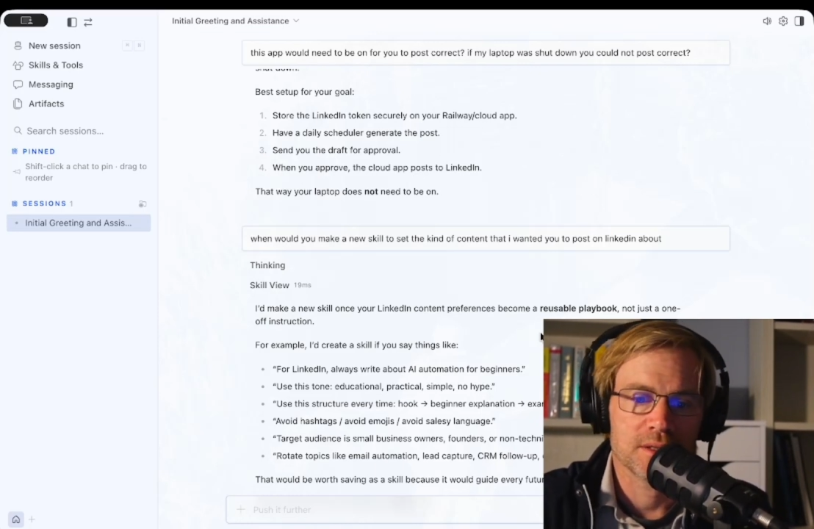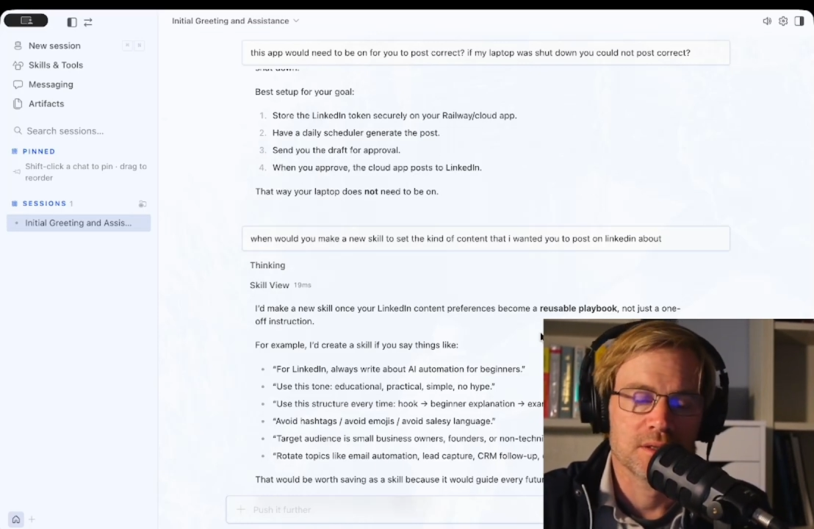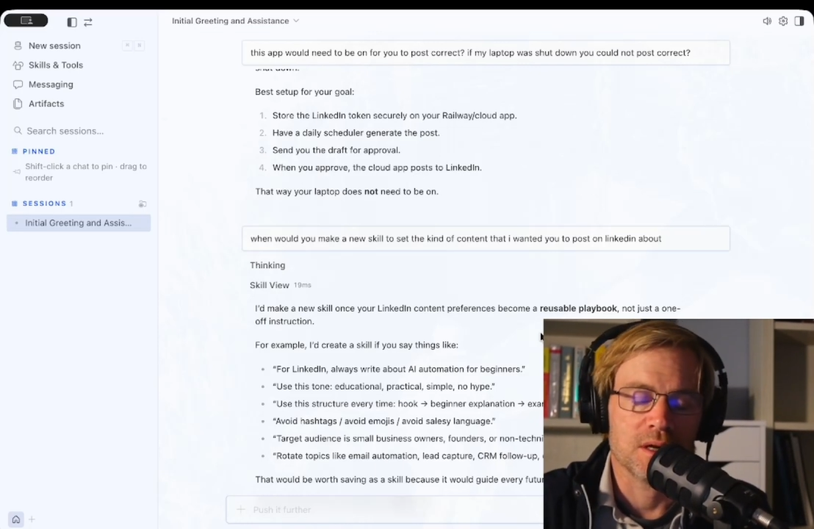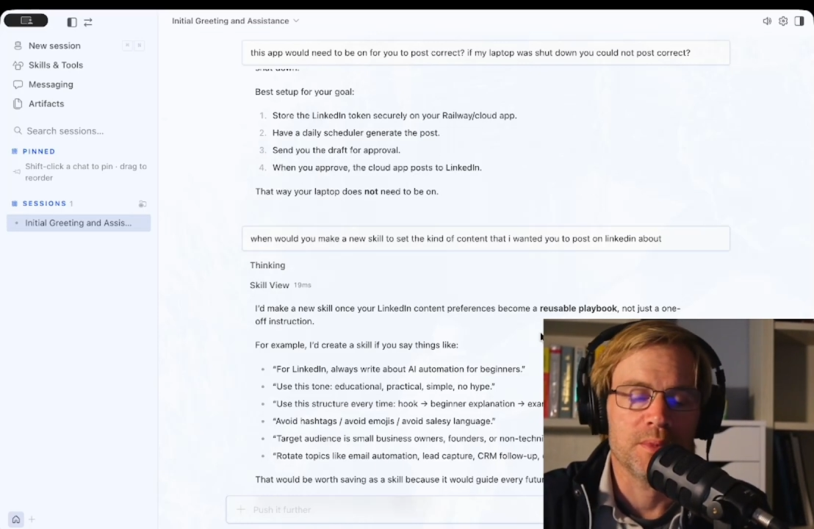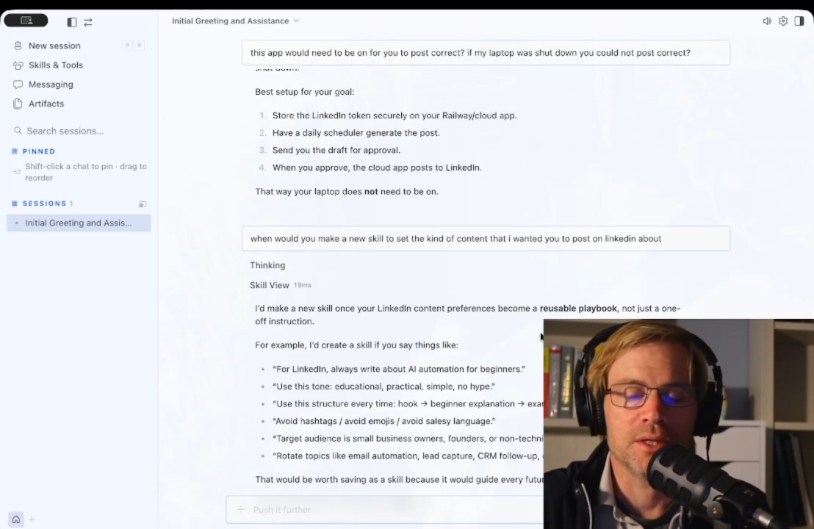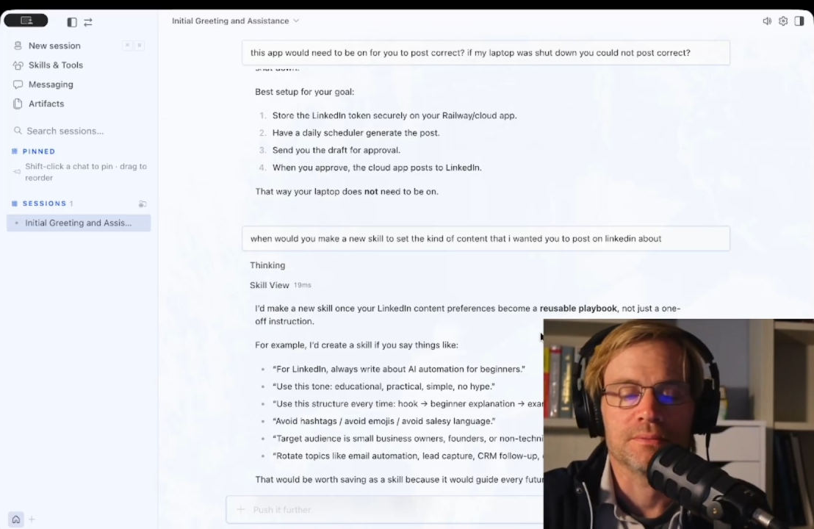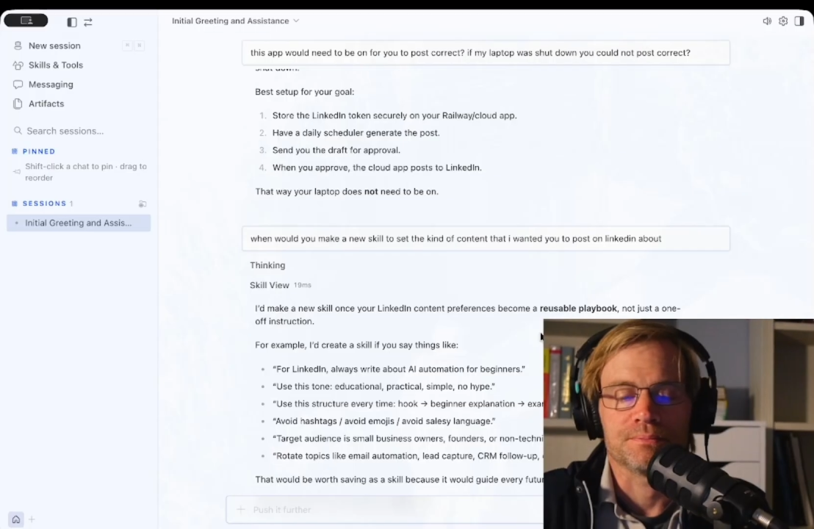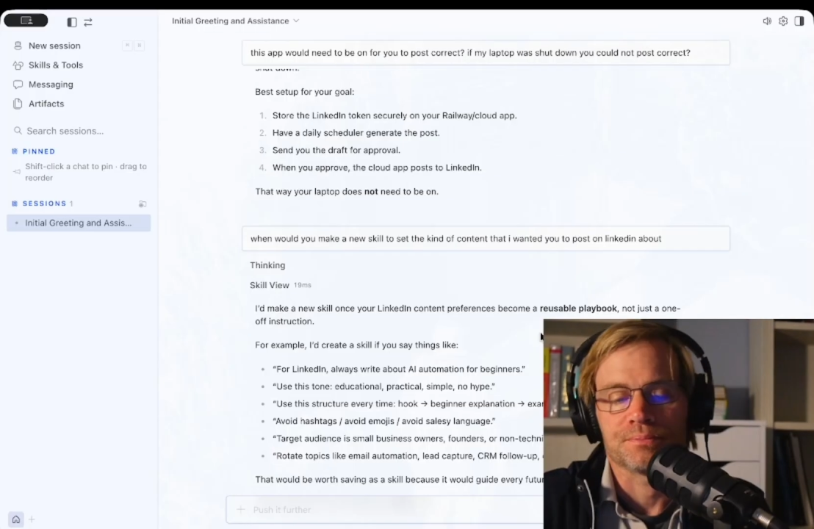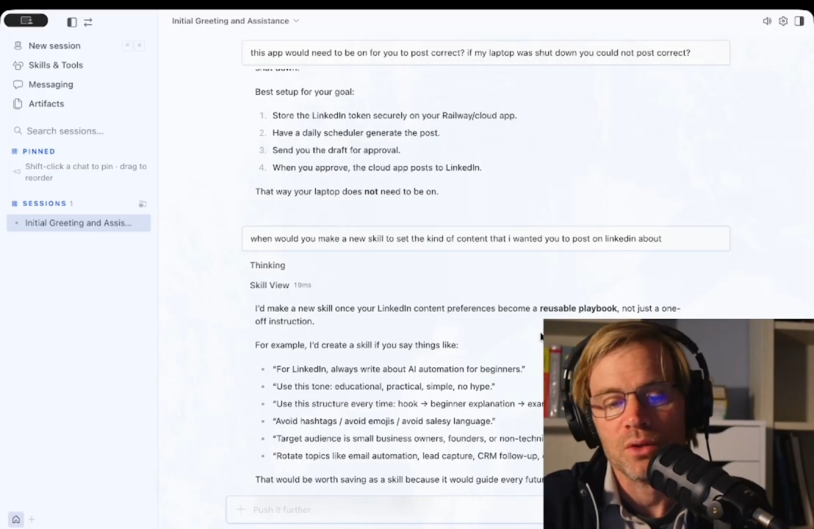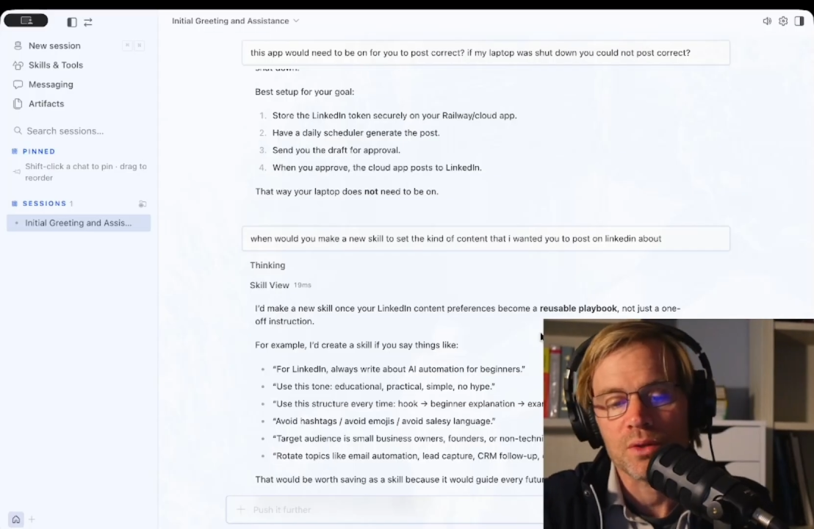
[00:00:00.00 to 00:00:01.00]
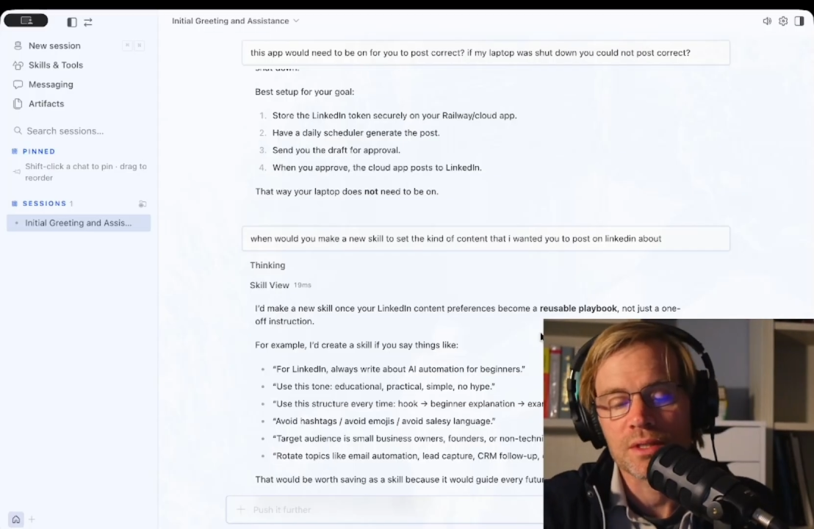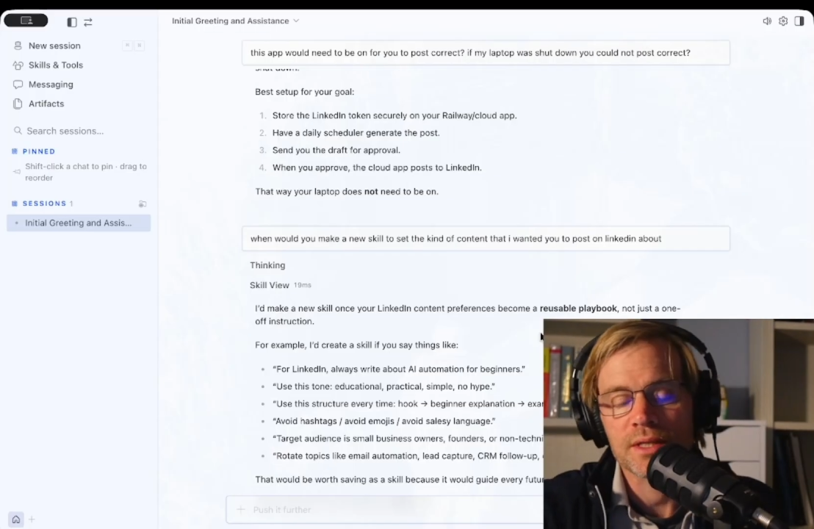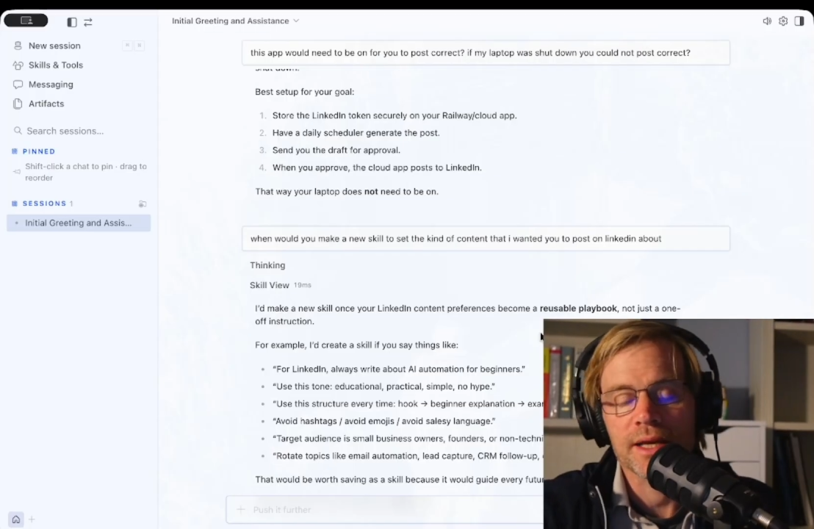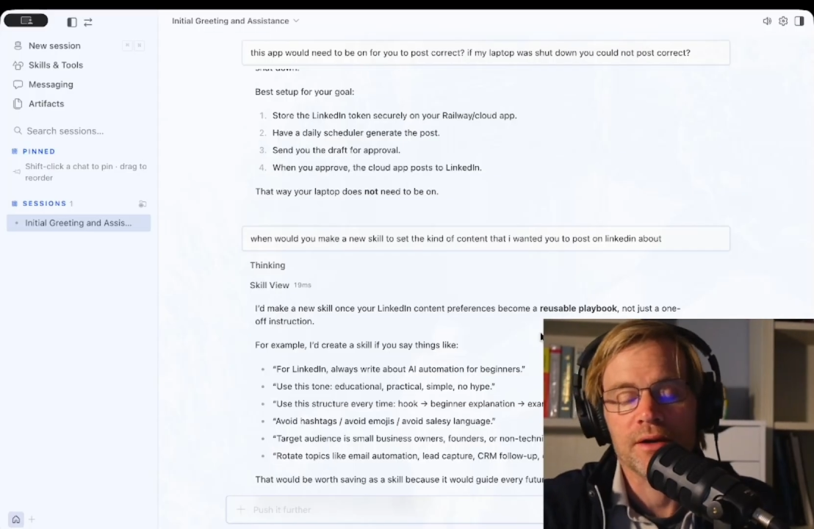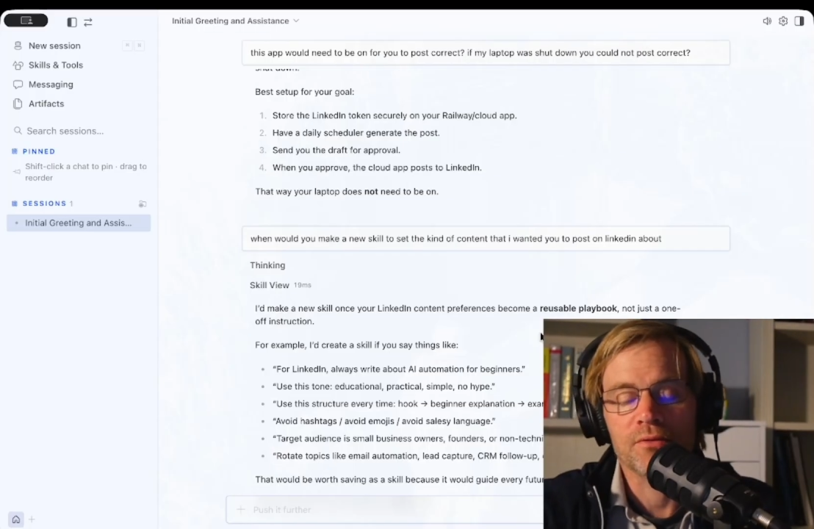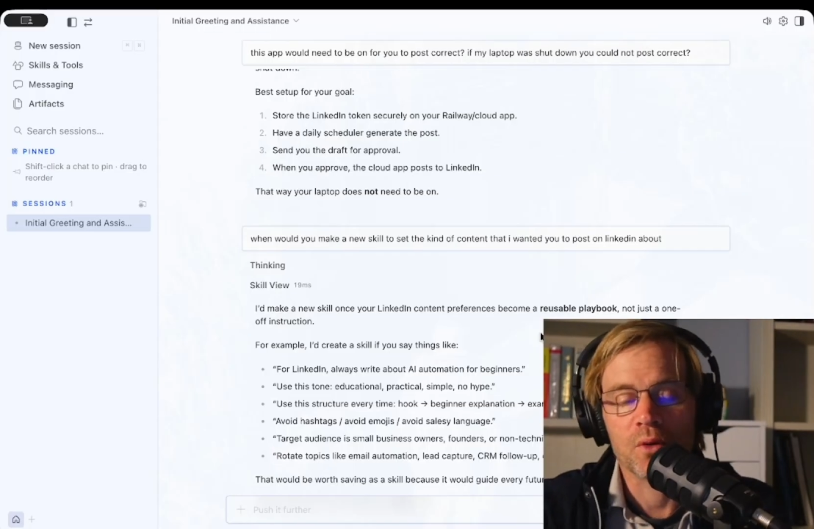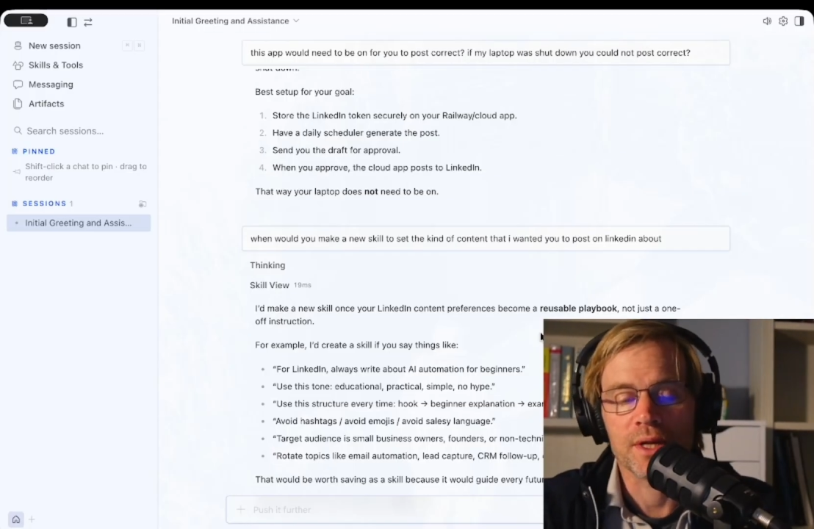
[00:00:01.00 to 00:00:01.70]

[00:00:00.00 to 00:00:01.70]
I mean, you can say avoid